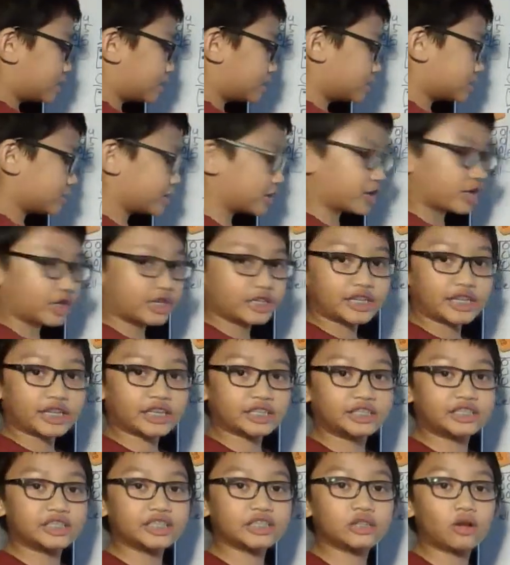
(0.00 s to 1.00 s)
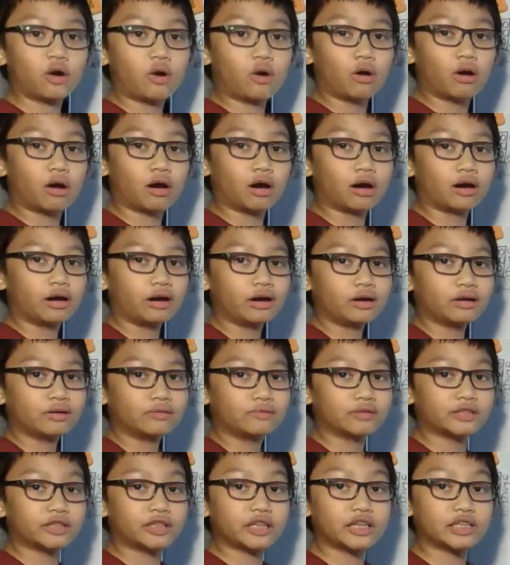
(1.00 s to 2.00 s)
you're going to take a detour
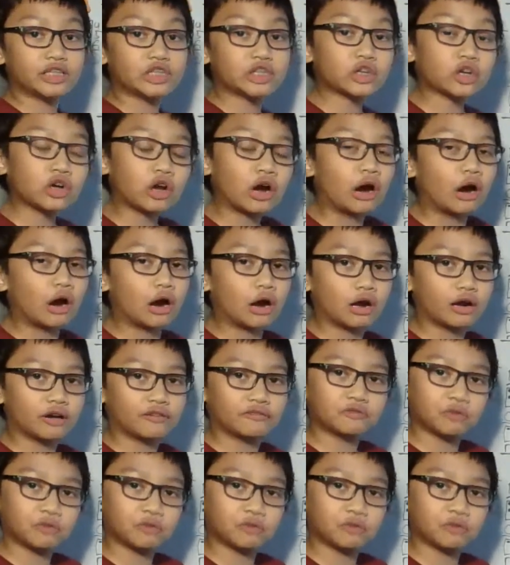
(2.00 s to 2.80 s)
in your car, of